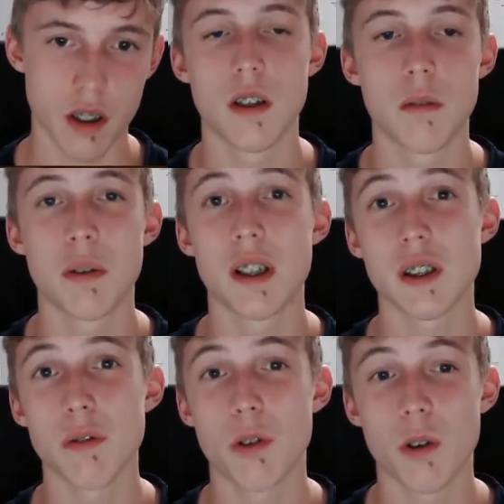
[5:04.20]

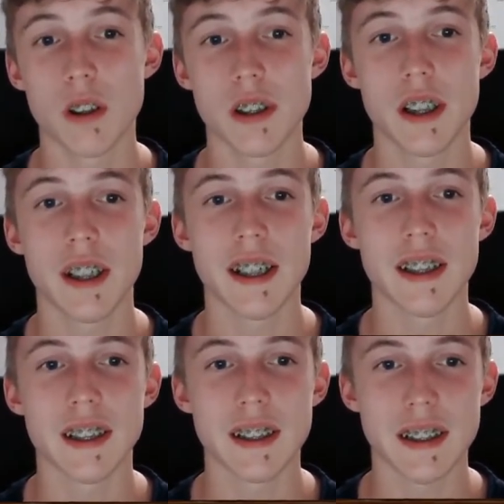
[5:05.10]
because of course he can